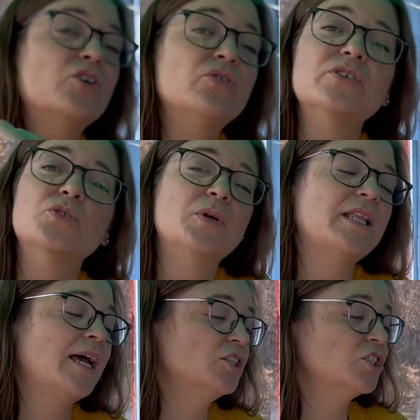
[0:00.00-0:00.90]
Grew this one
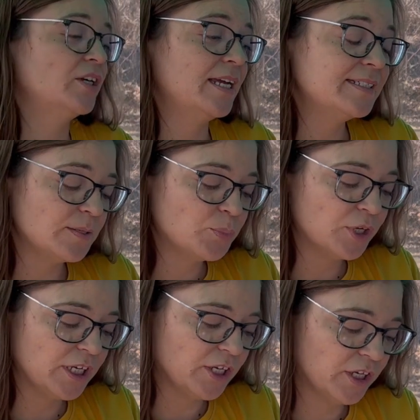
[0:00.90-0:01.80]
last year. It did
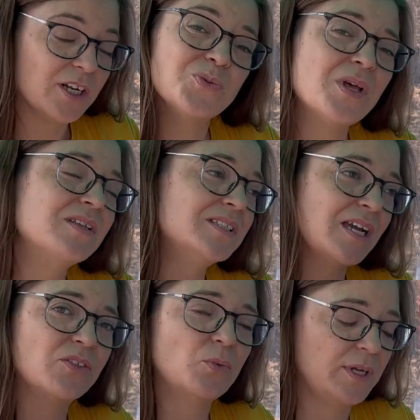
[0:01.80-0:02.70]
pretty good, as well as the
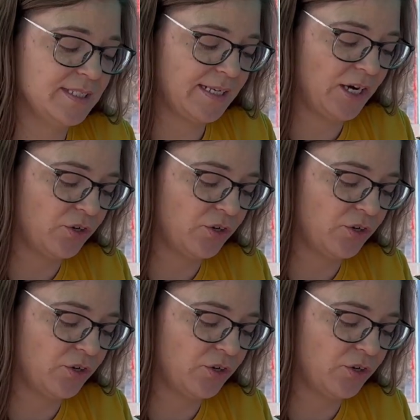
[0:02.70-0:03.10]
other ones that I